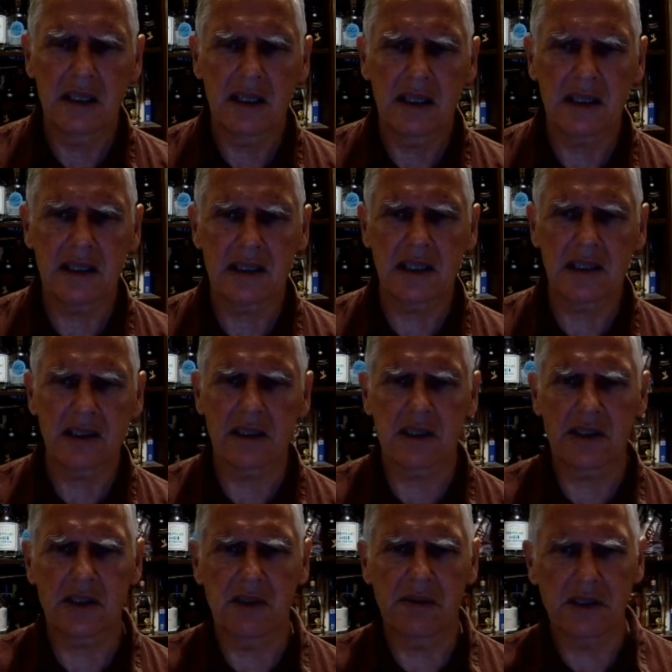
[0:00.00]
That sounds like a
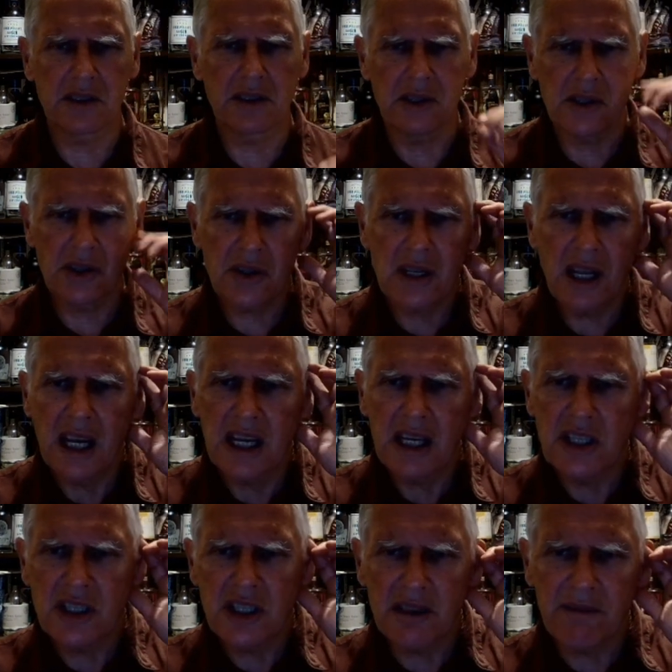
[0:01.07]
saving suggestion.
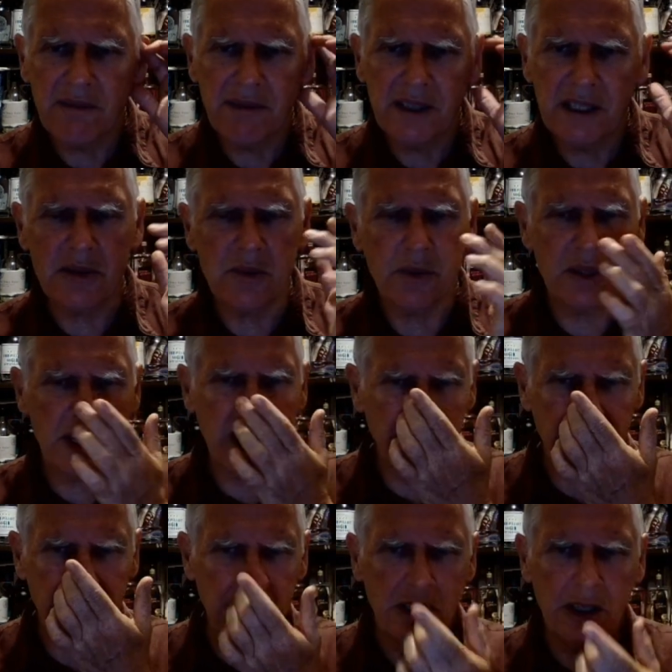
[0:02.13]
Gin fizz with
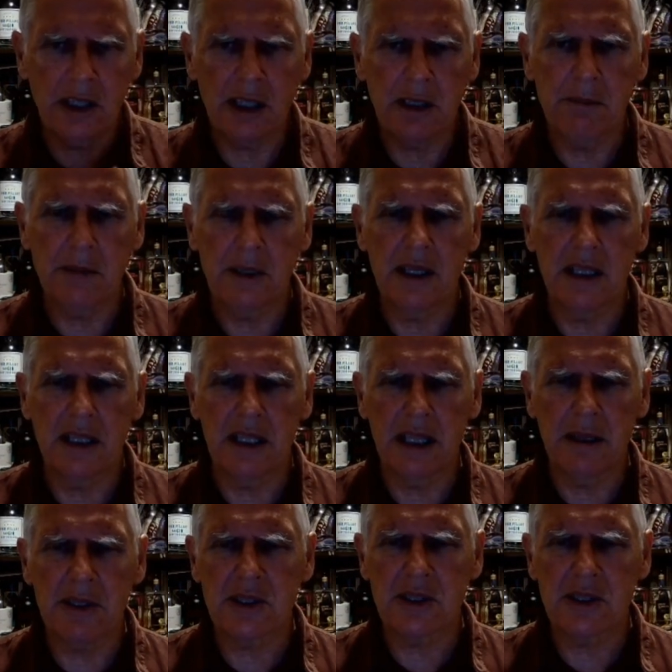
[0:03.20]
cuppy lime lemon